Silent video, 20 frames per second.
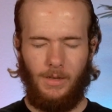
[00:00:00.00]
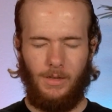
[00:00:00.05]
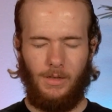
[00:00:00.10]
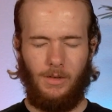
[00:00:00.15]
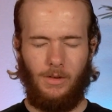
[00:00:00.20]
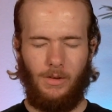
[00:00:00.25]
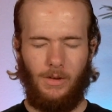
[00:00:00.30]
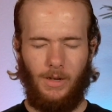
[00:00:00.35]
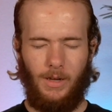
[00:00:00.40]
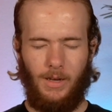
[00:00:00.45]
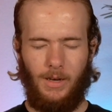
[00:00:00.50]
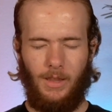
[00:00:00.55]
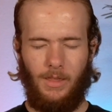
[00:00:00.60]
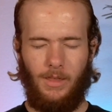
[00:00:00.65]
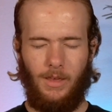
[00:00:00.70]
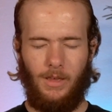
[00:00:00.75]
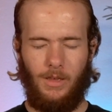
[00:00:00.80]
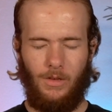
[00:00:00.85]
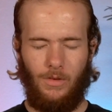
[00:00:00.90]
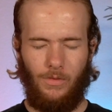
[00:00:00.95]
Dear God, I
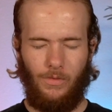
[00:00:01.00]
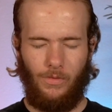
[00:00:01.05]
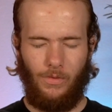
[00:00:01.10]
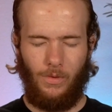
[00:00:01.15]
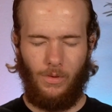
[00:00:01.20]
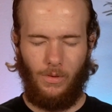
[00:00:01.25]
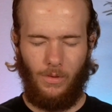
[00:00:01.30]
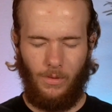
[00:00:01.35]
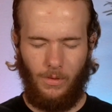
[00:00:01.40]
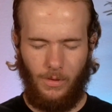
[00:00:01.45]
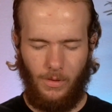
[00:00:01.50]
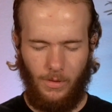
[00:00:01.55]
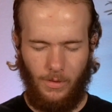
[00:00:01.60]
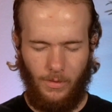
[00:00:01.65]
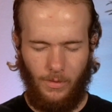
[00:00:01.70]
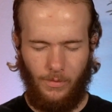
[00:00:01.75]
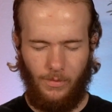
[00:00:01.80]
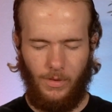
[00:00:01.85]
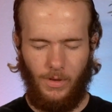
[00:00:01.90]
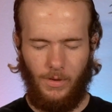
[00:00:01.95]
thank you for all
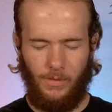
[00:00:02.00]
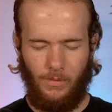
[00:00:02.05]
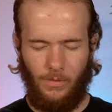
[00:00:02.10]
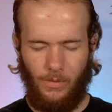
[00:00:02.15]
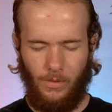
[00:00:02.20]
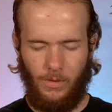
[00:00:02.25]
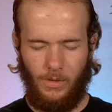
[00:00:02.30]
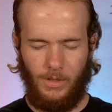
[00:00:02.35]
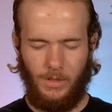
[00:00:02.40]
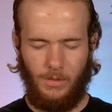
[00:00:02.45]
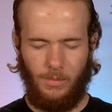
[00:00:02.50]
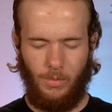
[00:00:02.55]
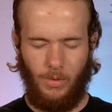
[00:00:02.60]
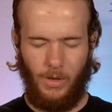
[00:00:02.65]
you've done for us.